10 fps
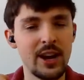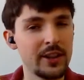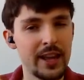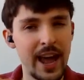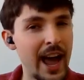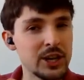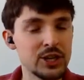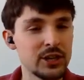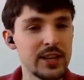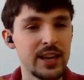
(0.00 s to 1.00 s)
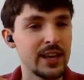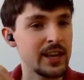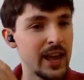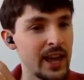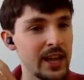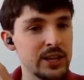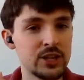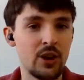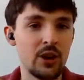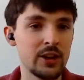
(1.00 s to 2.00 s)
are they actually
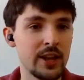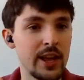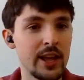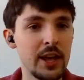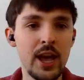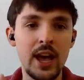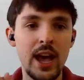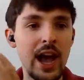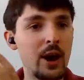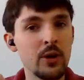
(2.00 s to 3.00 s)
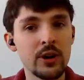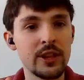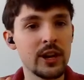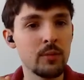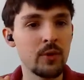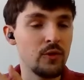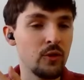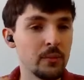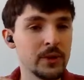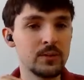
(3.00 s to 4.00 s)
engaged? How are their
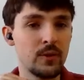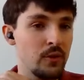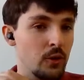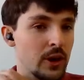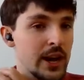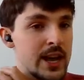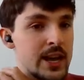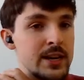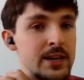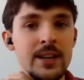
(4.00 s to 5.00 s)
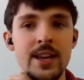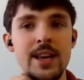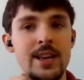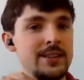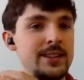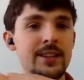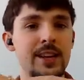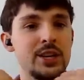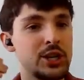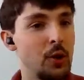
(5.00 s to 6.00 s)
performance beforehand? Did
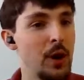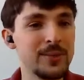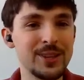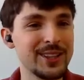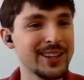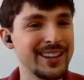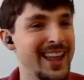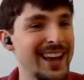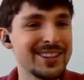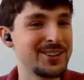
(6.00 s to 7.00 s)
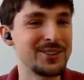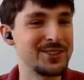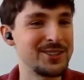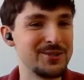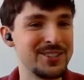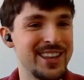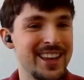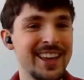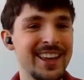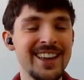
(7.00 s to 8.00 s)
they show up to the class on
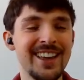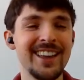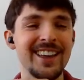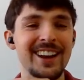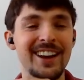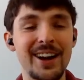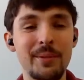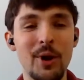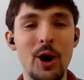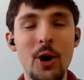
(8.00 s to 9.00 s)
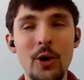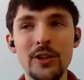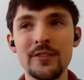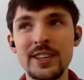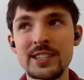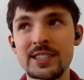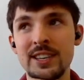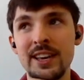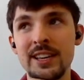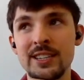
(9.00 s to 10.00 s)
Tuesday? All of these
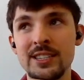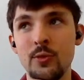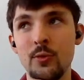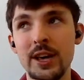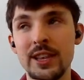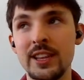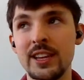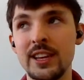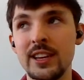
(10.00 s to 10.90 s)
things with